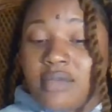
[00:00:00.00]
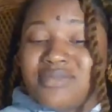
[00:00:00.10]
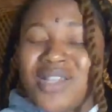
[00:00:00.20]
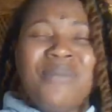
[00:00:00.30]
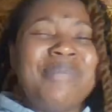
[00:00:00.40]

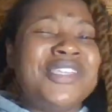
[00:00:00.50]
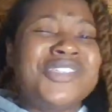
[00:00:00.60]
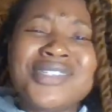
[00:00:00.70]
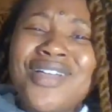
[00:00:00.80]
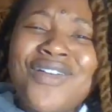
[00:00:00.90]
Don't beat
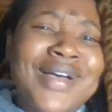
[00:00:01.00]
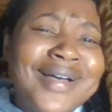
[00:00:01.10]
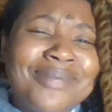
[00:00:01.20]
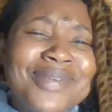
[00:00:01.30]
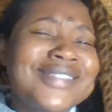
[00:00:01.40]
yourself
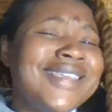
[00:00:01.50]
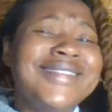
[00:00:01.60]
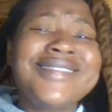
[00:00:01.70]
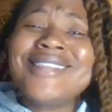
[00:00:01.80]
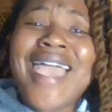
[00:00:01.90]
up, because
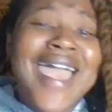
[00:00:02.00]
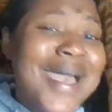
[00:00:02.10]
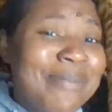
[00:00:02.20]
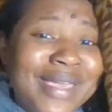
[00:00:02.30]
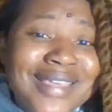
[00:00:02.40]
it just
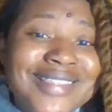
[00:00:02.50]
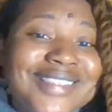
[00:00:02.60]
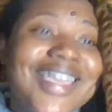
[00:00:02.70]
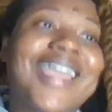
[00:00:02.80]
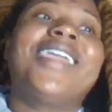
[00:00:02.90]

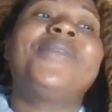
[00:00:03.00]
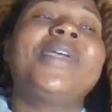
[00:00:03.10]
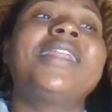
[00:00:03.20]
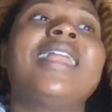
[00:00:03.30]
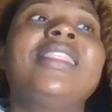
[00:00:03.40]
happens. Like,
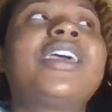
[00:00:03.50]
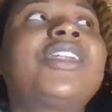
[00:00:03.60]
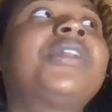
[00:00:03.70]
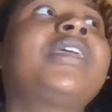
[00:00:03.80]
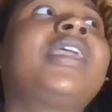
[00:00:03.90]
and I
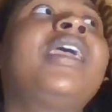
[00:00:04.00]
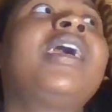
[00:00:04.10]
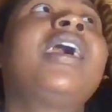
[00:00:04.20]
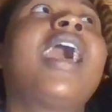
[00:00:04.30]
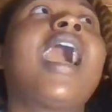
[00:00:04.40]
literally,
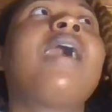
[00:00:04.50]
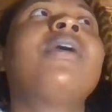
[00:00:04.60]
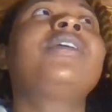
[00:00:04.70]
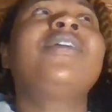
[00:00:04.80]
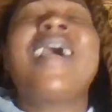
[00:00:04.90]

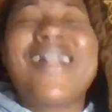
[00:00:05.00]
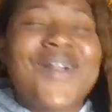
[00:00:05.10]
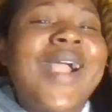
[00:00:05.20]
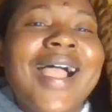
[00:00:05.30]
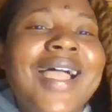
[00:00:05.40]
I
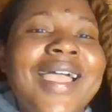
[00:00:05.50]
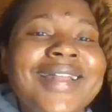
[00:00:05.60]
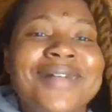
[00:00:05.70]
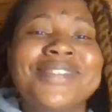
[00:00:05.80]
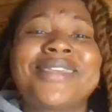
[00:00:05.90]
cried.
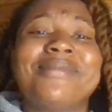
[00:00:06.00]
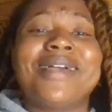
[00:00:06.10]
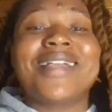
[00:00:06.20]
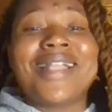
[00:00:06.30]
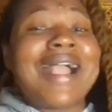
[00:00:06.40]

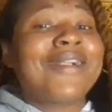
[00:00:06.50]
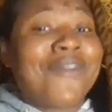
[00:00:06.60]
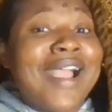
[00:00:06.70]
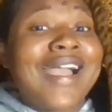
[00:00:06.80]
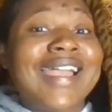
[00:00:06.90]
I
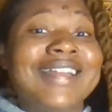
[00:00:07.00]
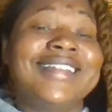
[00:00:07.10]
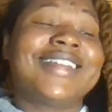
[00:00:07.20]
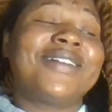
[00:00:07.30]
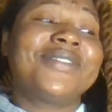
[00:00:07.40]
cried, and
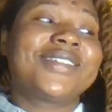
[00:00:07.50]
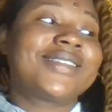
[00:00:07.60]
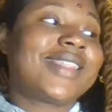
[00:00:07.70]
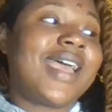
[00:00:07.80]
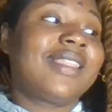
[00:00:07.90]
then I was
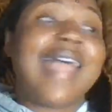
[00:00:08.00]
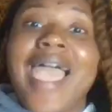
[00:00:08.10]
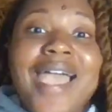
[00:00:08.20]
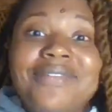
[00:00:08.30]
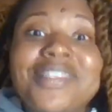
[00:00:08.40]
just like
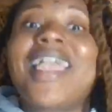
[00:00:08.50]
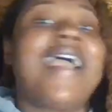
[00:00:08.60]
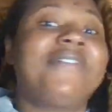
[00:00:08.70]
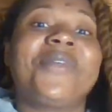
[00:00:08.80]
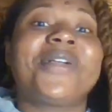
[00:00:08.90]
laughed. Like,
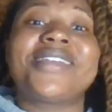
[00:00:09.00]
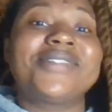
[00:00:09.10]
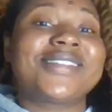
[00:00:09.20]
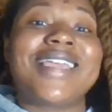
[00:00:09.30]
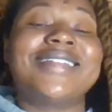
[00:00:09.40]
afterwards, I
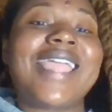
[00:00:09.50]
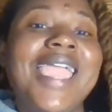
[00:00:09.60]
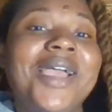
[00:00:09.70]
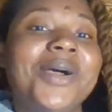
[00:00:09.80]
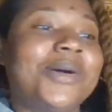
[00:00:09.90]
was just like,
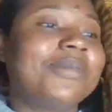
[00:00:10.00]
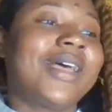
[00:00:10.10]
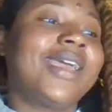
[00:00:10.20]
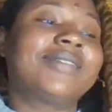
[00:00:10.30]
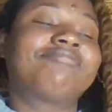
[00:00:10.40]
damn.
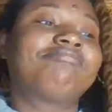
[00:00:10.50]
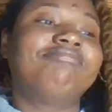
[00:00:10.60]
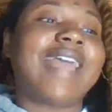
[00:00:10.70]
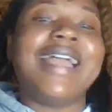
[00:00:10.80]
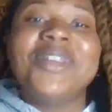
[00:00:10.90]
Like,
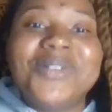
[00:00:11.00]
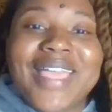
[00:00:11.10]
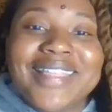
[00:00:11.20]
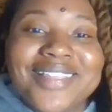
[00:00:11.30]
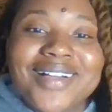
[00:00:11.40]
I knew
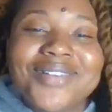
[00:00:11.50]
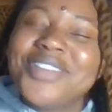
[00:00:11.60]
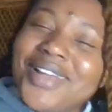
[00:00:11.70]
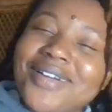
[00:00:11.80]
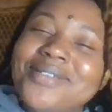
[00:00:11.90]
that though.
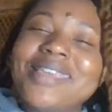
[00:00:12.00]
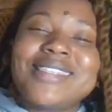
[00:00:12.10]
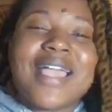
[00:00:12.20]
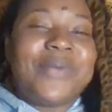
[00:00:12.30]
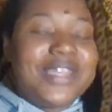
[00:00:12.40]
It's
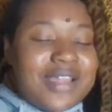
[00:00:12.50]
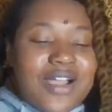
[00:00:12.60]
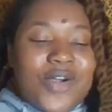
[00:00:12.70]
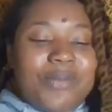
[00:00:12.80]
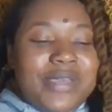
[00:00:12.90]
like we
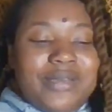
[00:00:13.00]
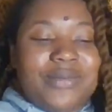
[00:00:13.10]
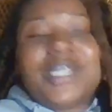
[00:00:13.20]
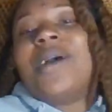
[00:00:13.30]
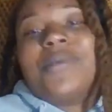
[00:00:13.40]
know, but
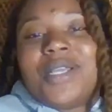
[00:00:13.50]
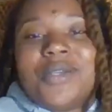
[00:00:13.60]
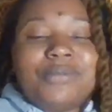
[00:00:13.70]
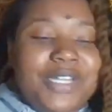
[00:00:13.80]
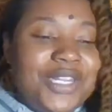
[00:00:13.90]
we don't know.
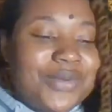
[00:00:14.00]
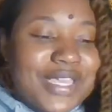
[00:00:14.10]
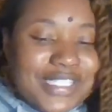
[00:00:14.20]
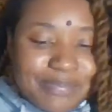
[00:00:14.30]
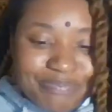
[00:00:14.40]
But
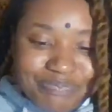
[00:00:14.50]
anyways,